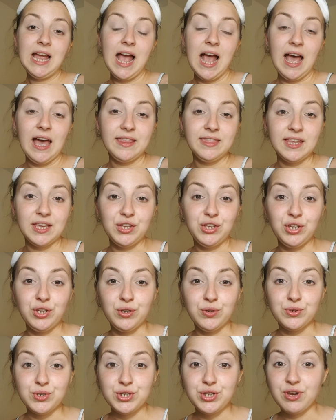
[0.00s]
and then
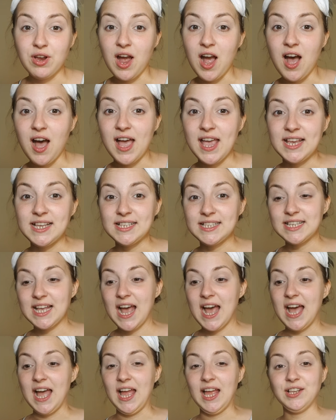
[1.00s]
you do your eyes
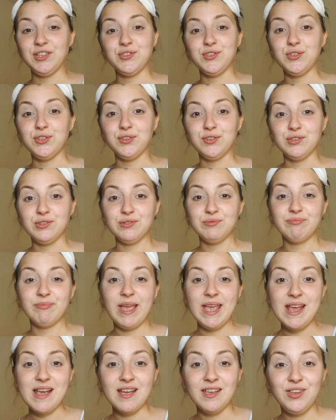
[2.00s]
and you
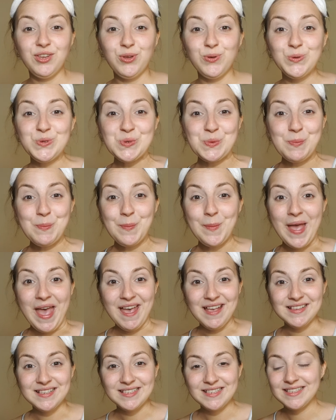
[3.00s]
make a huge
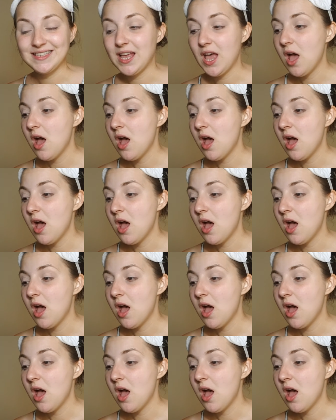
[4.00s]
mess.